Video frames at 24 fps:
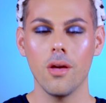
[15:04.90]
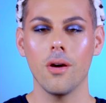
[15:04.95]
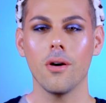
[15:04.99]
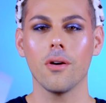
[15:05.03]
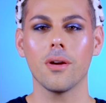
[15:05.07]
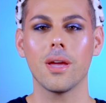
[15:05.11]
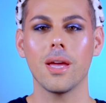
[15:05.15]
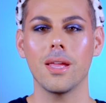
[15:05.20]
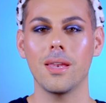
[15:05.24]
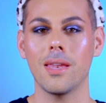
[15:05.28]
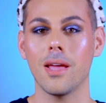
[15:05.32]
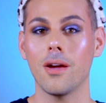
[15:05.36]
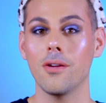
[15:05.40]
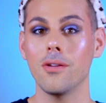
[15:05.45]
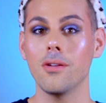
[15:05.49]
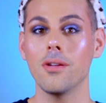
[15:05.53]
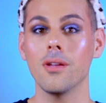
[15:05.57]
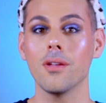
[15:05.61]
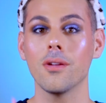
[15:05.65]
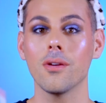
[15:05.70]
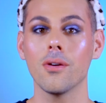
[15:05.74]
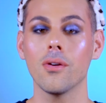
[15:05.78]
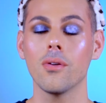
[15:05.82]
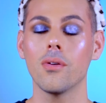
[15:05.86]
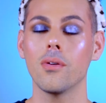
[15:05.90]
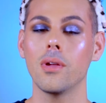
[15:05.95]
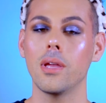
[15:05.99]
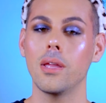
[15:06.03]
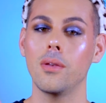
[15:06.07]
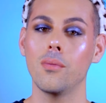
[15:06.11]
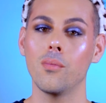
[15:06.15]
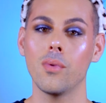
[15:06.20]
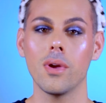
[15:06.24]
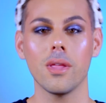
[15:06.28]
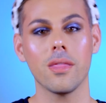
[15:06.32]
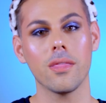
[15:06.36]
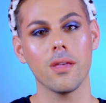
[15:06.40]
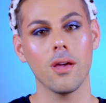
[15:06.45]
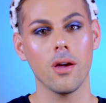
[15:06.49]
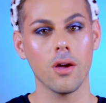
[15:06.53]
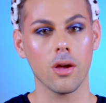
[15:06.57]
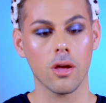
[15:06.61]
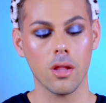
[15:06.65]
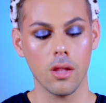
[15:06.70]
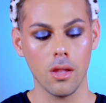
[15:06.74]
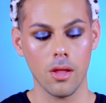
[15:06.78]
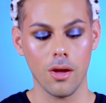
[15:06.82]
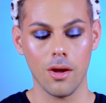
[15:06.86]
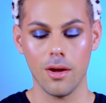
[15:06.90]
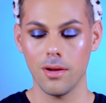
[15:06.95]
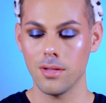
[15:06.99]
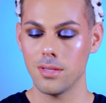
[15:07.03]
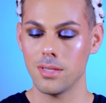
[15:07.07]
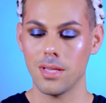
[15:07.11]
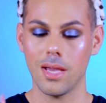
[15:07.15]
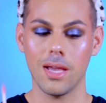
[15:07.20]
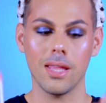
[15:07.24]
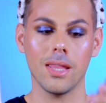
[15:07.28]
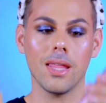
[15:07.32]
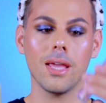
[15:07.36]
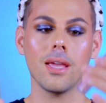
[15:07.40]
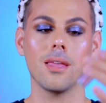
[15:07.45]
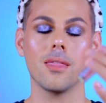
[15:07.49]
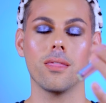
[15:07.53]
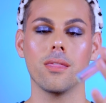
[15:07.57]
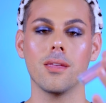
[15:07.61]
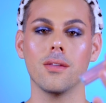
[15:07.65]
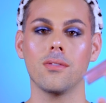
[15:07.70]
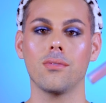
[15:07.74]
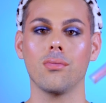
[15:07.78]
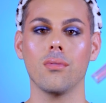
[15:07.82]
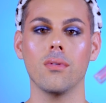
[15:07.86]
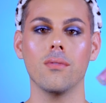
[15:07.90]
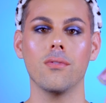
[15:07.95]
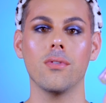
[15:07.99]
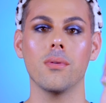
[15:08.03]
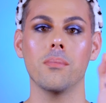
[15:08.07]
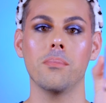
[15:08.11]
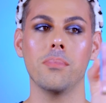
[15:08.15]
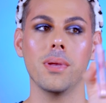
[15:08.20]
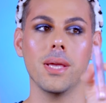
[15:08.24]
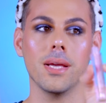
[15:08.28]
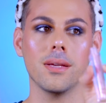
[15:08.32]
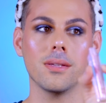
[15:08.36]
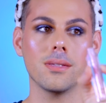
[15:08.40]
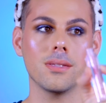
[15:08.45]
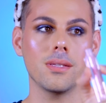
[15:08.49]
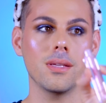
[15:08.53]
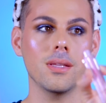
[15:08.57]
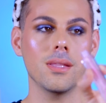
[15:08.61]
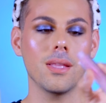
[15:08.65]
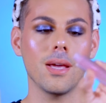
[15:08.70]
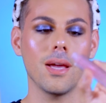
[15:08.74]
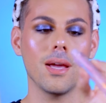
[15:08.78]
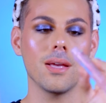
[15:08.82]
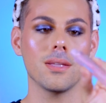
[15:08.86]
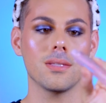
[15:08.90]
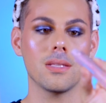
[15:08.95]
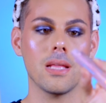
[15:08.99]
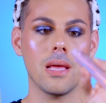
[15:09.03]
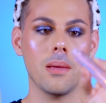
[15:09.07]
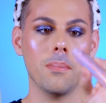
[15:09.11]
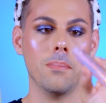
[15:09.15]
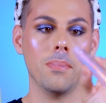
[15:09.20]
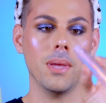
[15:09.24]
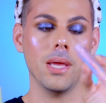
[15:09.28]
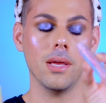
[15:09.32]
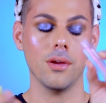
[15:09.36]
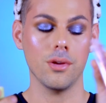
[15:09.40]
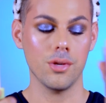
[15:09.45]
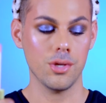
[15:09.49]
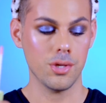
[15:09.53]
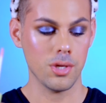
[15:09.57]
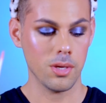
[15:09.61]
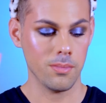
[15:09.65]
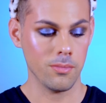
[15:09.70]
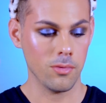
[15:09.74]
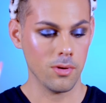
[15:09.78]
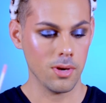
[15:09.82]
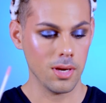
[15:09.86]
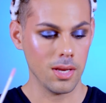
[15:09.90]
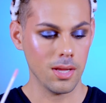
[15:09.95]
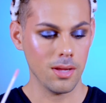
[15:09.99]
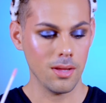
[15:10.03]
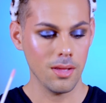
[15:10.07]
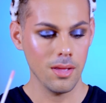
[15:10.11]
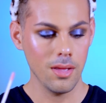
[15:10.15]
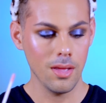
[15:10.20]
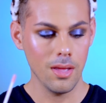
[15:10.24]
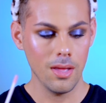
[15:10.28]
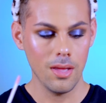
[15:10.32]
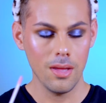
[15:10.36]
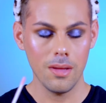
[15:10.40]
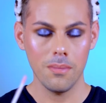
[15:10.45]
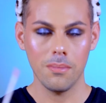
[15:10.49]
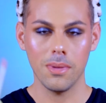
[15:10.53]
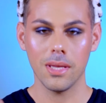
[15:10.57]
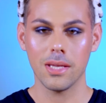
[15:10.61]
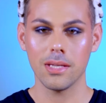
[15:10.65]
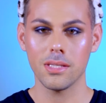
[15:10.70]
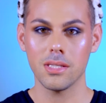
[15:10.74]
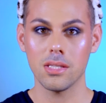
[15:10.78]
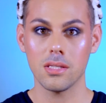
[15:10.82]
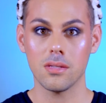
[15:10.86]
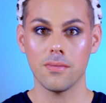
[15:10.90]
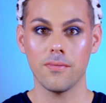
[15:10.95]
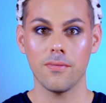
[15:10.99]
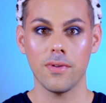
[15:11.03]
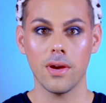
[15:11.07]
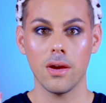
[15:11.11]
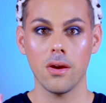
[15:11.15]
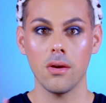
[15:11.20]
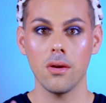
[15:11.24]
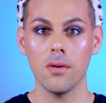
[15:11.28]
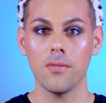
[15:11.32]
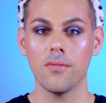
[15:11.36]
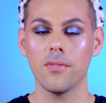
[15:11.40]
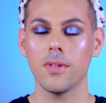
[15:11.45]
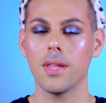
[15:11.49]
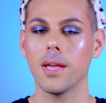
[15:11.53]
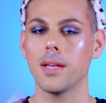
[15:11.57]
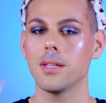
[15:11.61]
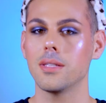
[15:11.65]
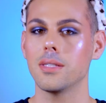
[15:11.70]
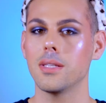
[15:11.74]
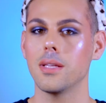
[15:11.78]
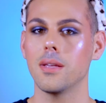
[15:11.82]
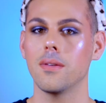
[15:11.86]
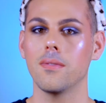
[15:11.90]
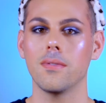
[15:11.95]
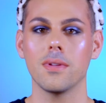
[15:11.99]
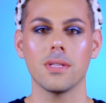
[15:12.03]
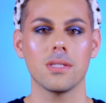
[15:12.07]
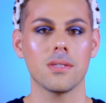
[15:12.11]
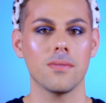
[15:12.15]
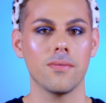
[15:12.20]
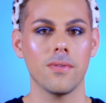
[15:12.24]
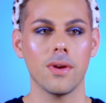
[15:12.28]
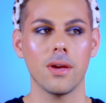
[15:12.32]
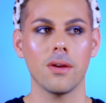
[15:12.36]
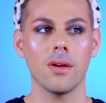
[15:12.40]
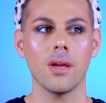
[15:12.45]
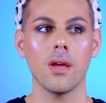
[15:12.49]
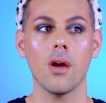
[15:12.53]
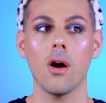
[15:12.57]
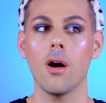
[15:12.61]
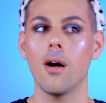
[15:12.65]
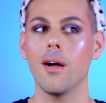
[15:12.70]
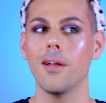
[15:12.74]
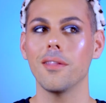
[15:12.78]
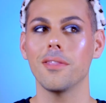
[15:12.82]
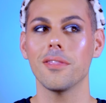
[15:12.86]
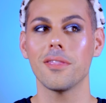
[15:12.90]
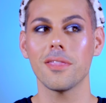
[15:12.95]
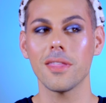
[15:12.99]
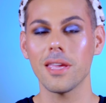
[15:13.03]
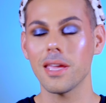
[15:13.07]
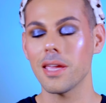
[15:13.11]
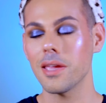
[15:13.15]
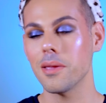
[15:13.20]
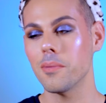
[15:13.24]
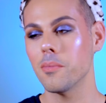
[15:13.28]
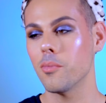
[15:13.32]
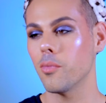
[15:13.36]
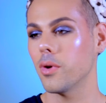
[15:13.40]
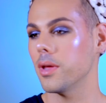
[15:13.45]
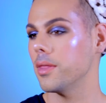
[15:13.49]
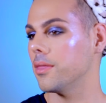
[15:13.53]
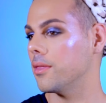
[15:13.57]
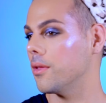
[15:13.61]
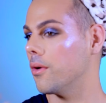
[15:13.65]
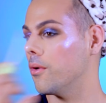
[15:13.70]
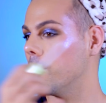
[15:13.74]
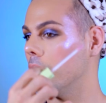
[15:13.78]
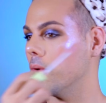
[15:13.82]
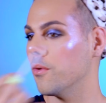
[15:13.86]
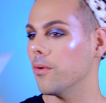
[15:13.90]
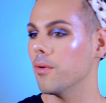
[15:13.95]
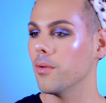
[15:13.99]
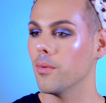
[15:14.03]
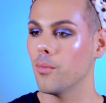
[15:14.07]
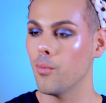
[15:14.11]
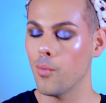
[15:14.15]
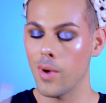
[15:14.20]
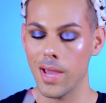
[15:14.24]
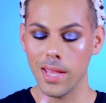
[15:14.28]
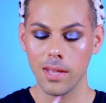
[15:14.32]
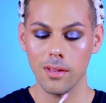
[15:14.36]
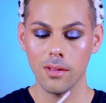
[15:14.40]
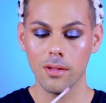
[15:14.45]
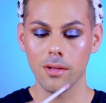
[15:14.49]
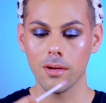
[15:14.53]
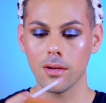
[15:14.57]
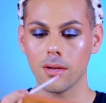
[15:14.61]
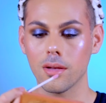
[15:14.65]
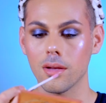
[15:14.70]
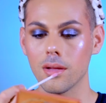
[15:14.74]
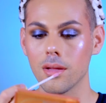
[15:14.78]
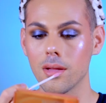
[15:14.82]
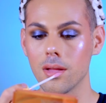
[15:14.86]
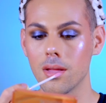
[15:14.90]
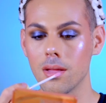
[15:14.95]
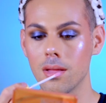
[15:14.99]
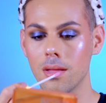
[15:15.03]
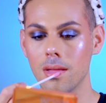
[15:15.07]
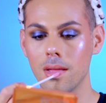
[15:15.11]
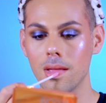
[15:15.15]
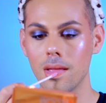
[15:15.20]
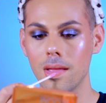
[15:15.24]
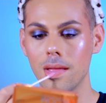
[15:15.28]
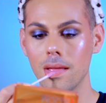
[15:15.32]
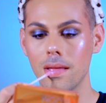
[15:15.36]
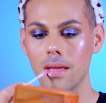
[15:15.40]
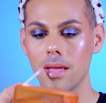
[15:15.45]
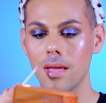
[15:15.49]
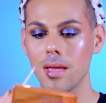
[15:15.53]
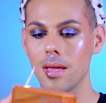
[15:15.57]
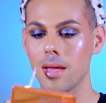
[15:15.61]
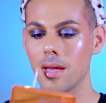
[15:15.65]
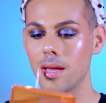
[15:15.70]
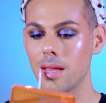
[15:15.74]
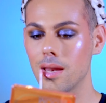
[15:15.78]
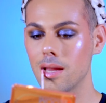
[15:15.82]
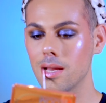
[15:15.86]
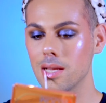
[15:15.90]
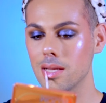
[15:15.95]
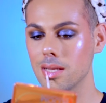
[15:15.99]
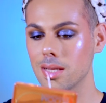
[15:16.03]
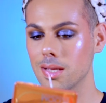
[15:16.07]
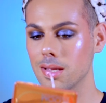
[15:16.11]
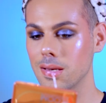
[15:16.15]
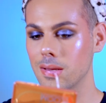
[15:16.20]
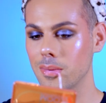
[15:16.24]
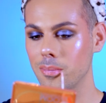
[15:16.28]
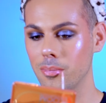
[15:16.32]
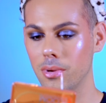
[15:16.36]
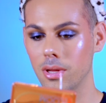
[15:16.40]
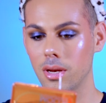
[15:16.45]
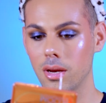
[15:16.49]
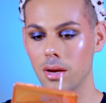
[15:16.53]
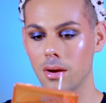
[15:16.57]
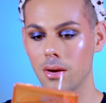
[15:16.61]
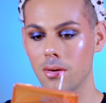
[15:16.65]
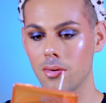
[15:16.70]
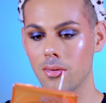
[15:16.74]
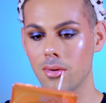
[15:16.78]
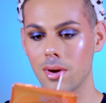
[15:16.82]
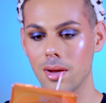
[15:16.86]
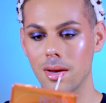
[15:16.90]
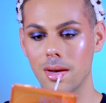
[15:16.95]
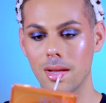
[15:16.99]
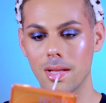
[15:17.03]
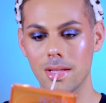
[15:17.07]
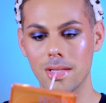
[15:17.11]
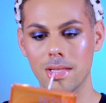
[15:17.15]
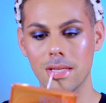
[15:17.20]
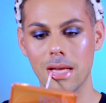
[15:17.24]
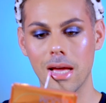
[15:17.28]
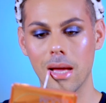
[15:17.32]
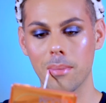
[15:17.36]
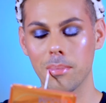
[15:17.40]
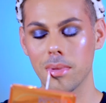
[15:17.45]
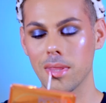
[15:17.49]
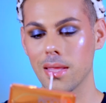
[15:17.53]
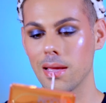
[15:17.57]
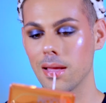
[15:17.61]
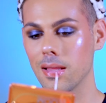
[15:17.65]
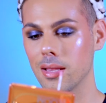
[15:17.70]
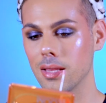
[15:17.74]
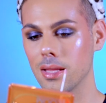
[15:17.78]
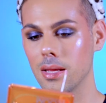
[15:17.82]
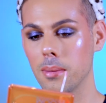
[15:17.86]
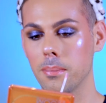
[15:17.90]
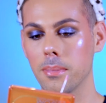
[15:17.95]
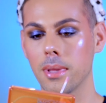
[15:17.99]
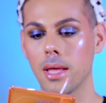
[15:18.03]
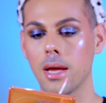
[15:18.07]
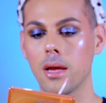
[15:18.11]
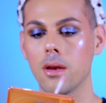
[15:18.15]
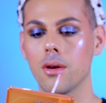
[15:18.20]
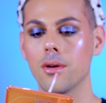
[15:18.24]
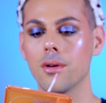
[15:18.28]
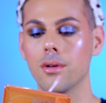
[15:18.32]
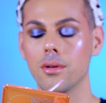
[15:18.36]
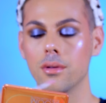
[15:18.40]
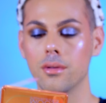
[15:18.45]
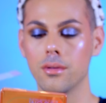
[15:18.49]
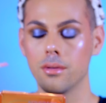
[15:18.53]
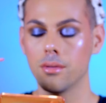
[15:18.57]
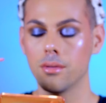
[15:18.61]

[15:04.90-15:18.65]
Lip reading: Okay, now you can go in with a gloss. I like this one from Pixie that has that pink shimmer in it because it's very reflective, it's very on theme with the whole wet look. And I'm just gonna put it right on top of that lip liner.